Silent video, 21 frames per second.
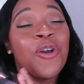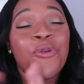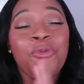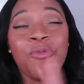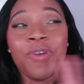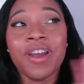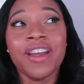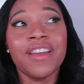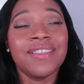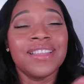
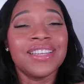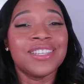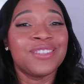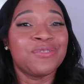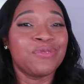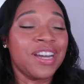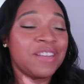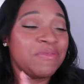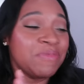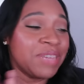wear
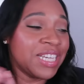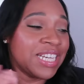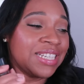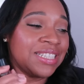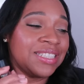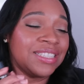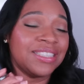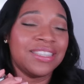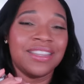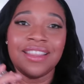this one
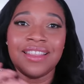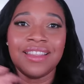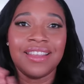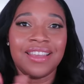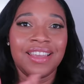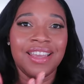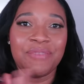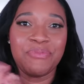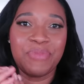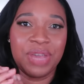because
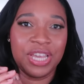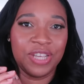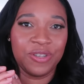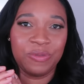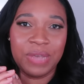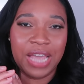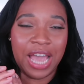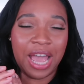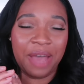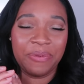it
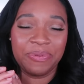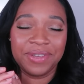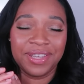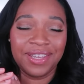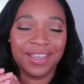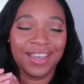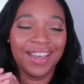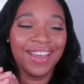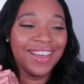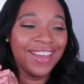makes me
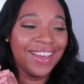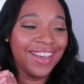happy.